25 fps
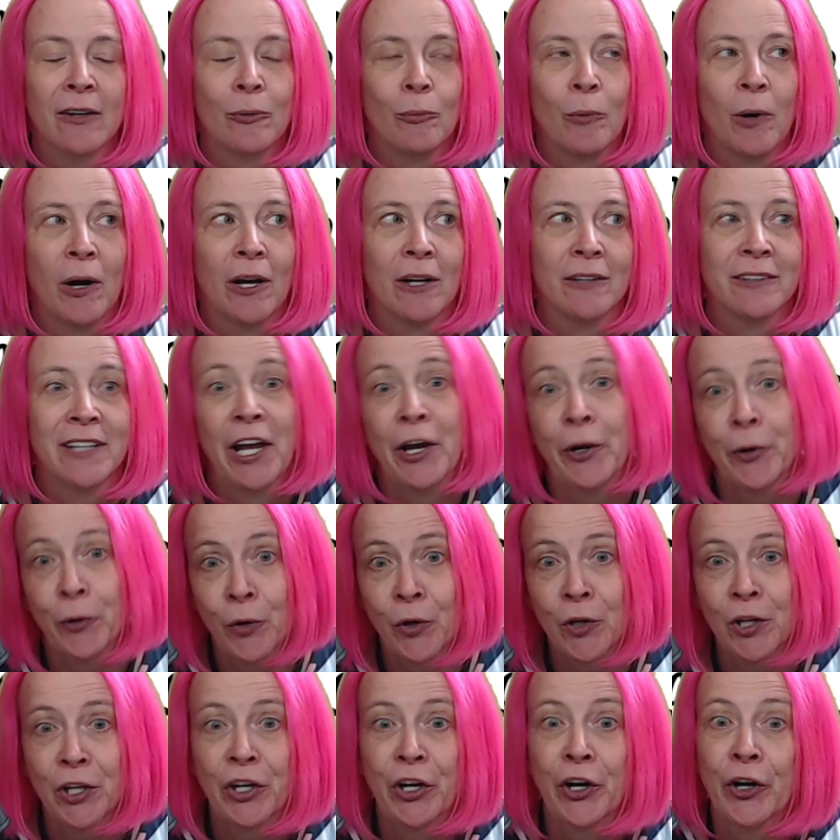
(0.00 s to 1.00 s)
Well, not
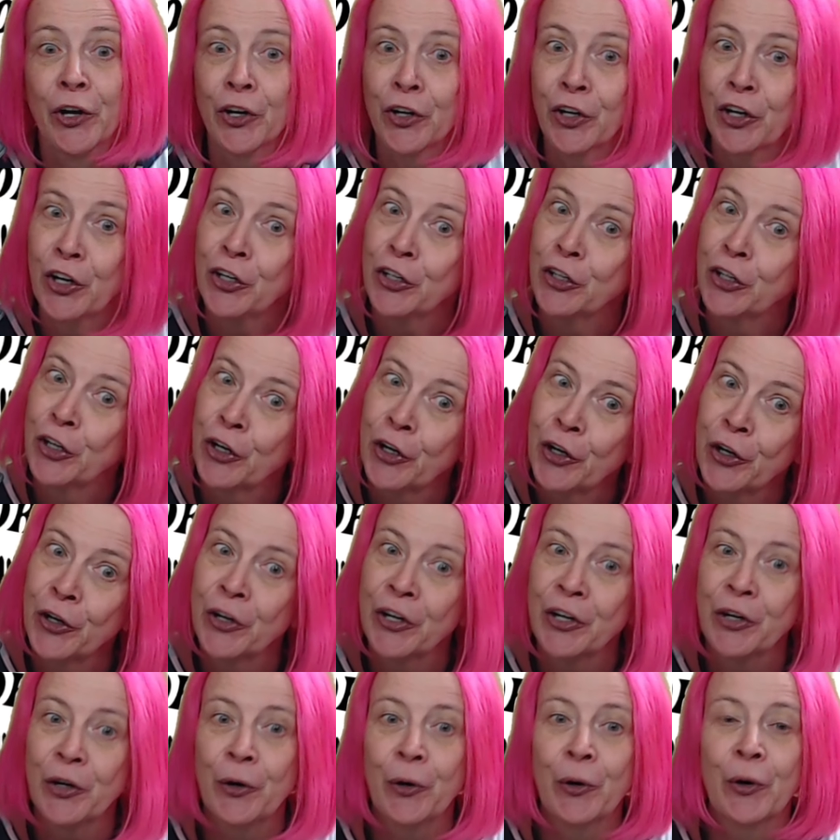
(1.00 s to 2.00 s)
earlier,
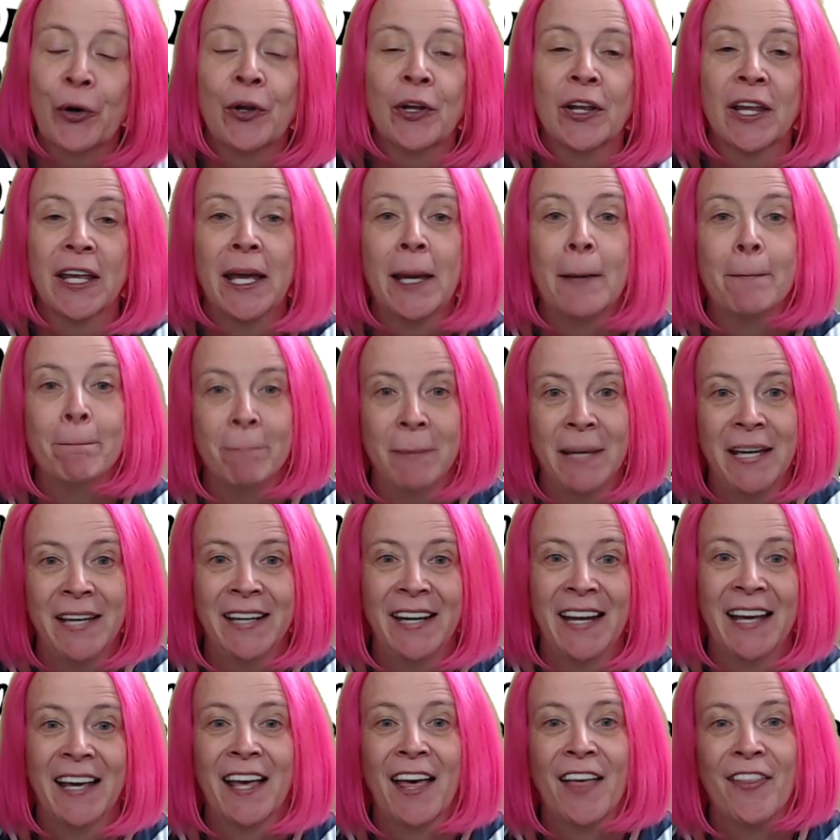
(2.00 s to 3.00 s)
concurrent early
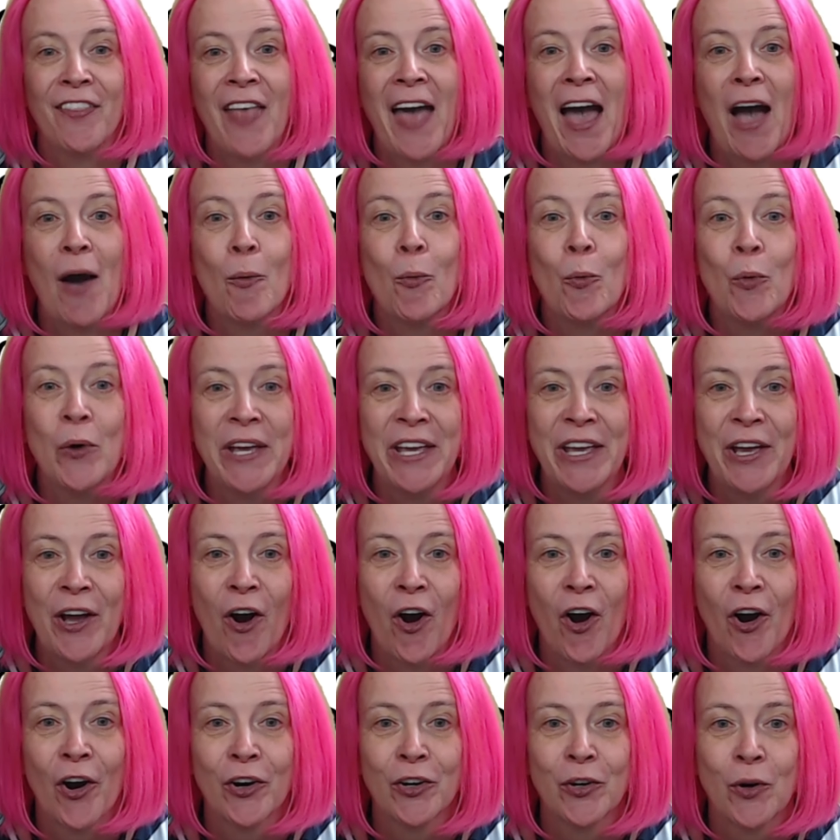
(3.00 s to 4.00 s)
meaning that we
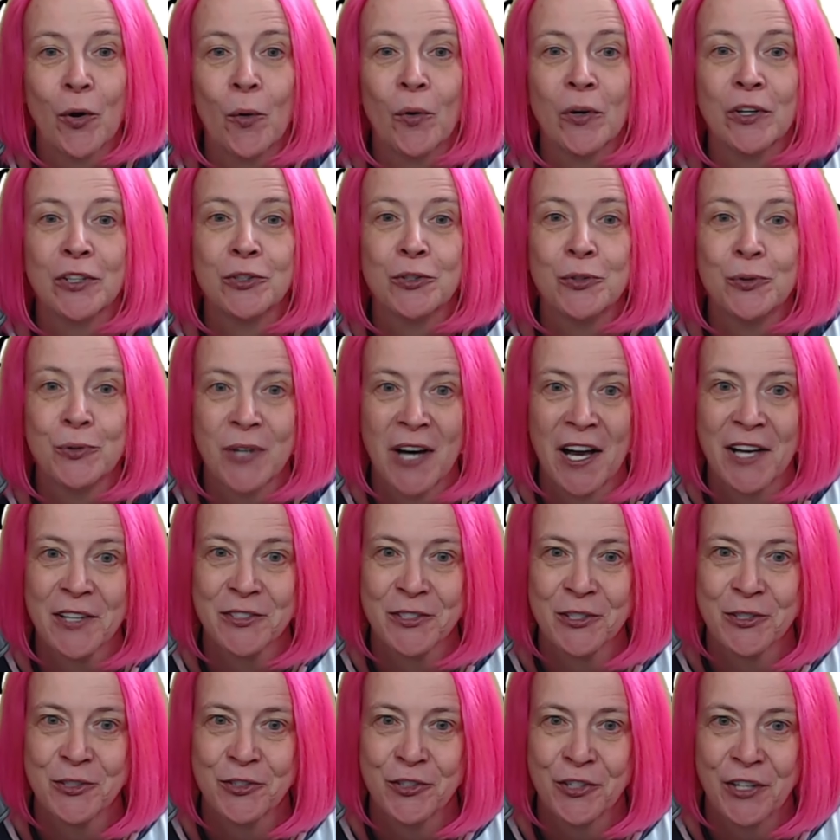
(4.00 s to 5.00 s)
are going to
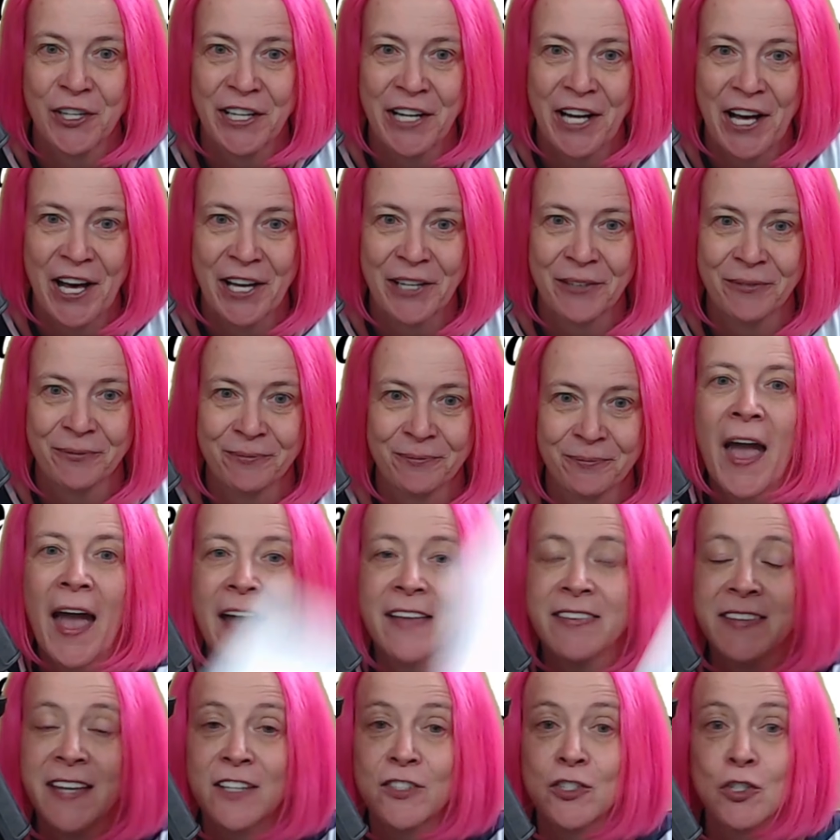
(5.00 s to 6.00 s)
concentrate on.
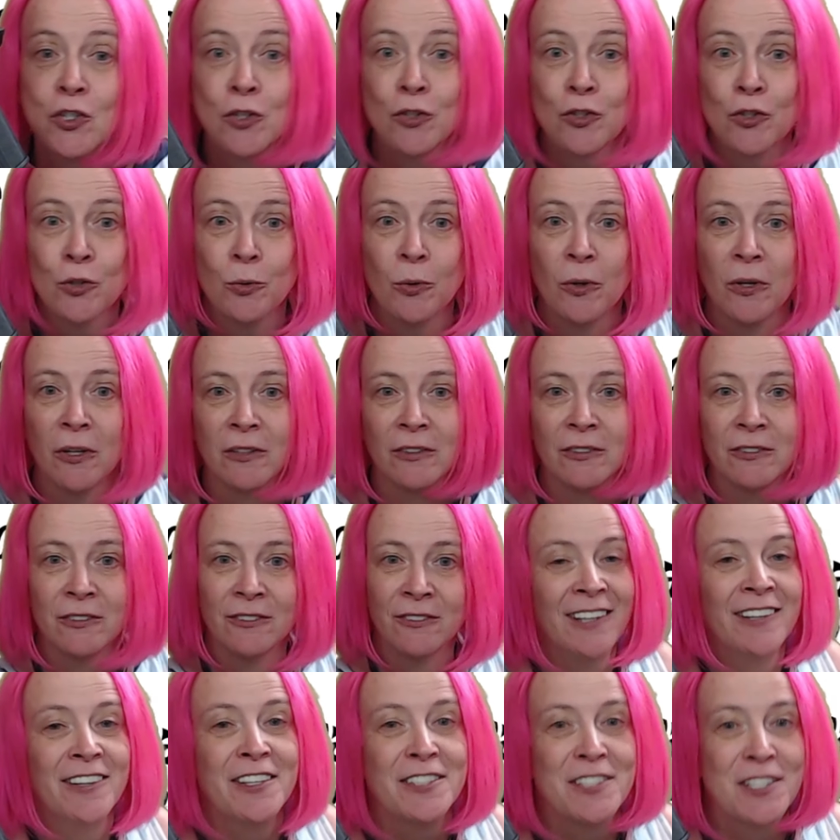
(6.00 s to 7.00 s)
And as usual,
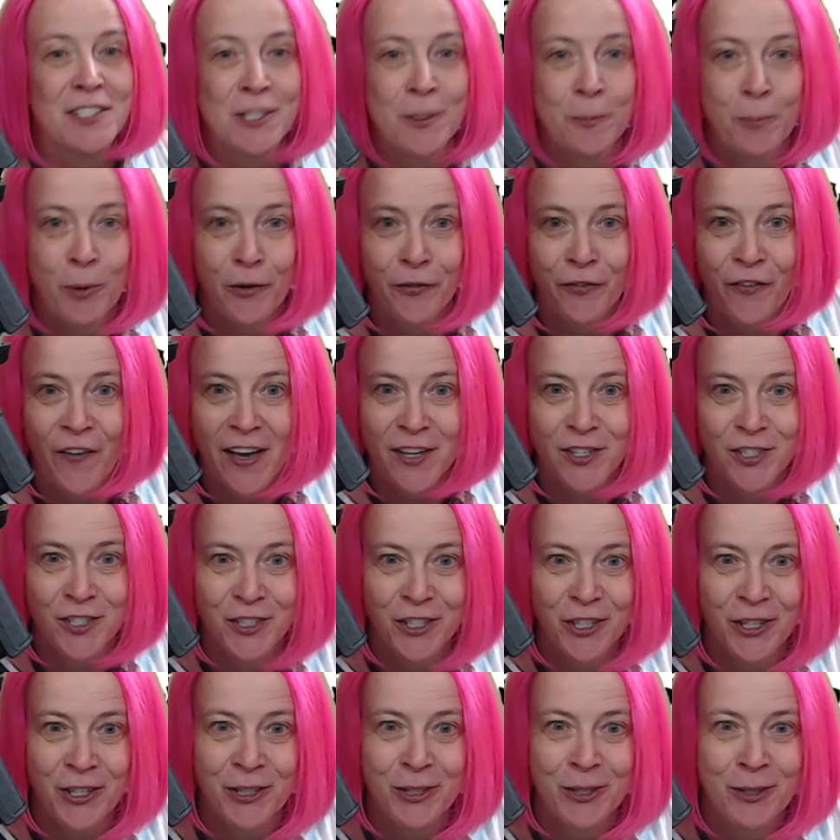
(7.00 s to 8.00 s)
this is a
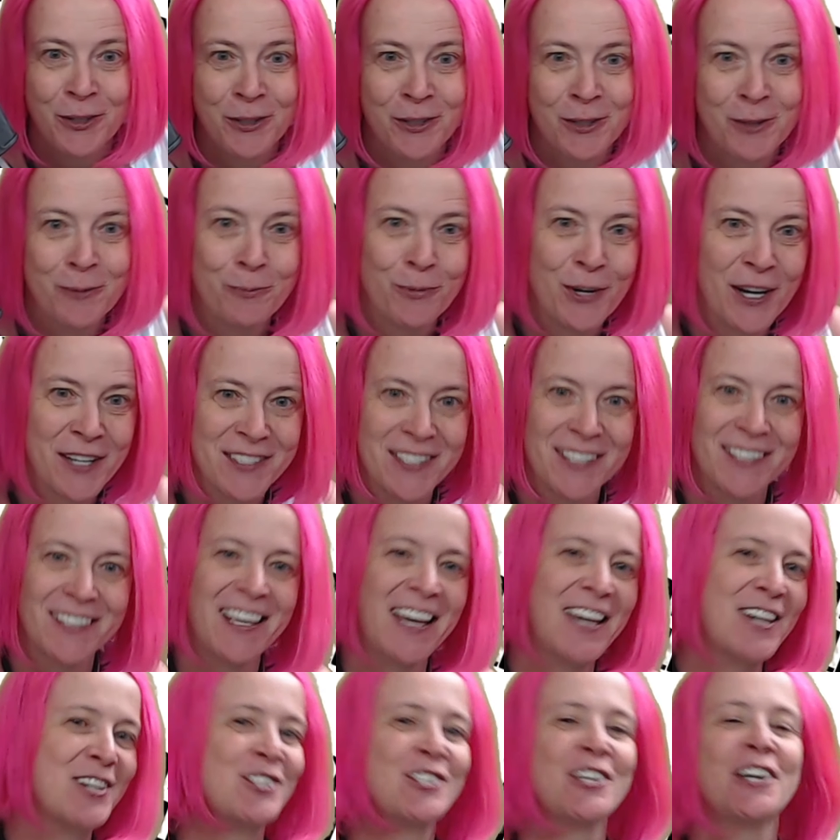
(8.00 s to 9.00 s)
professional
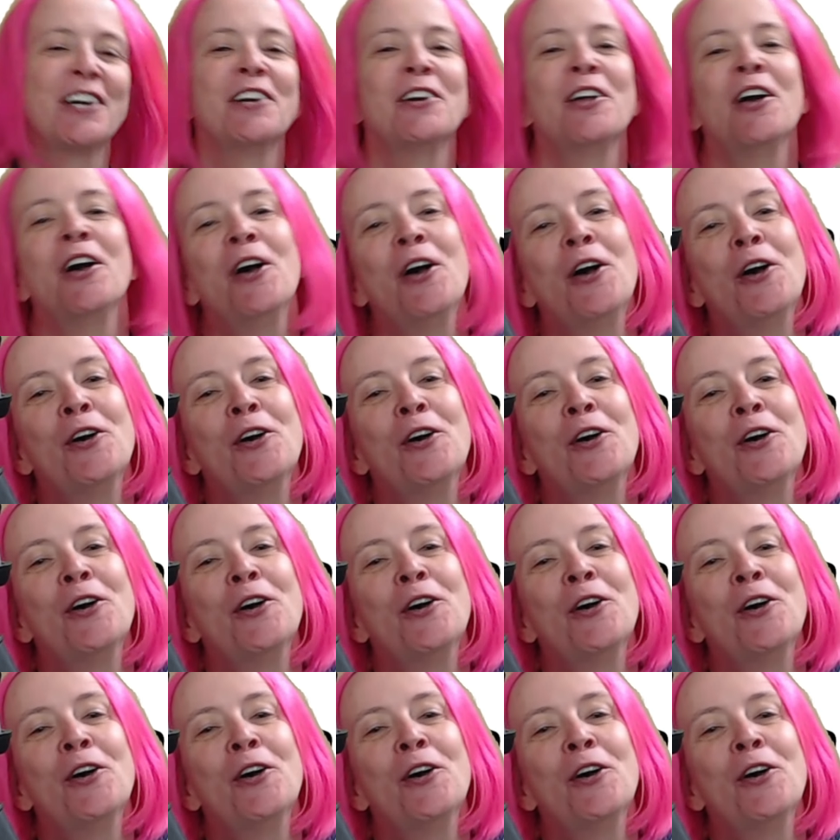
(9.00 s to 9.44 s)
presentation.